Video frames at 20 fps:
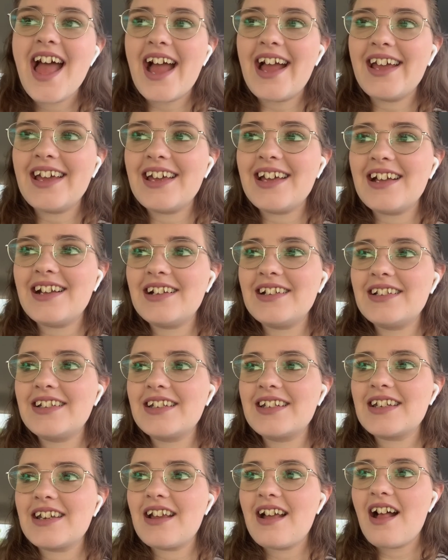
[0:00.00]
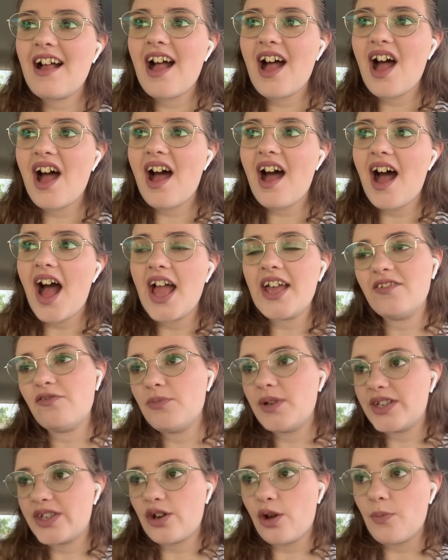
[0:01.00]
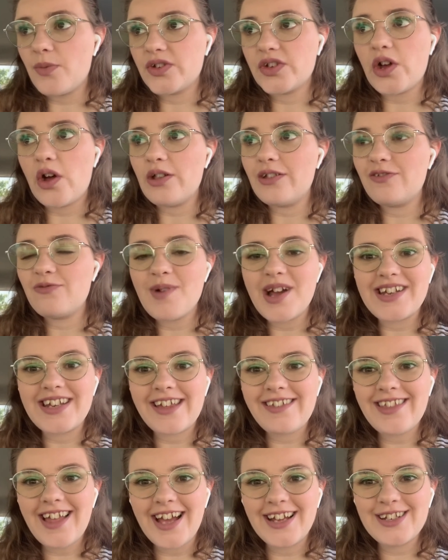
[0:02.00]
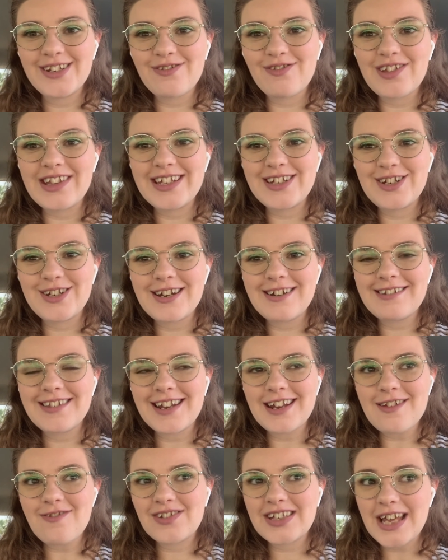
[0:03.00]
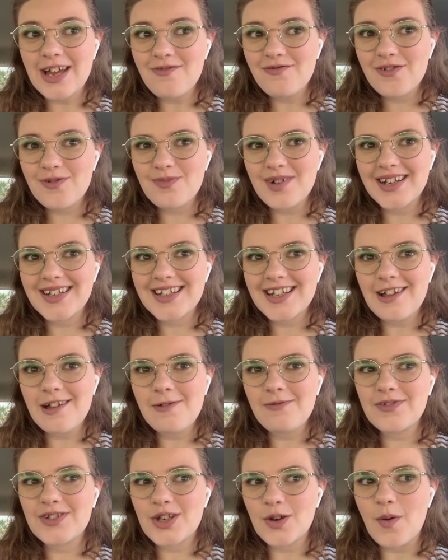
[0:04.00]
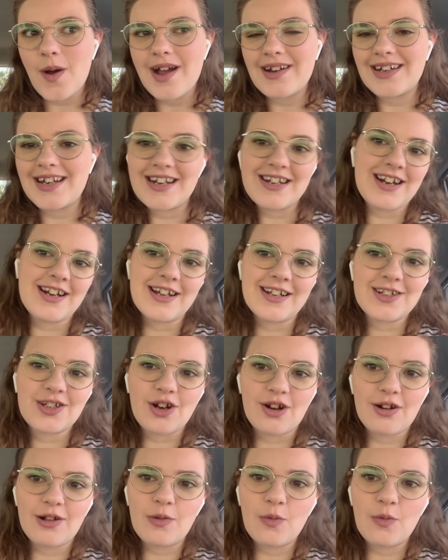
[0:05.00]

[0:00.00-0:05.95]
and I've missed almost all of my deadlines for this year that I've set for myself, so I need an external